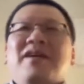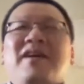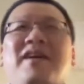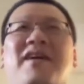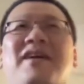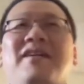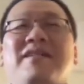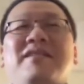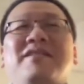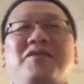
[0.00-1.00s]

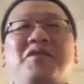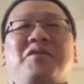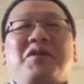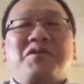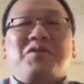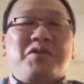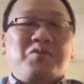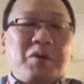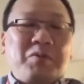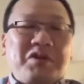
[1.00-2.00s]
there's
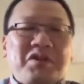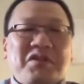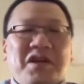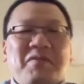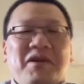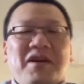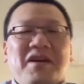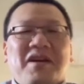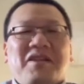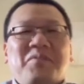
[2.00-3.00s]
one particular game that
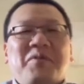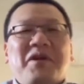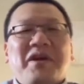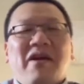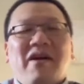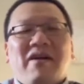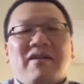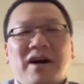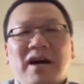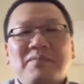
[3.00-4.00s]
I like to play a
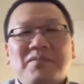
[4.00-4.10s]
lot.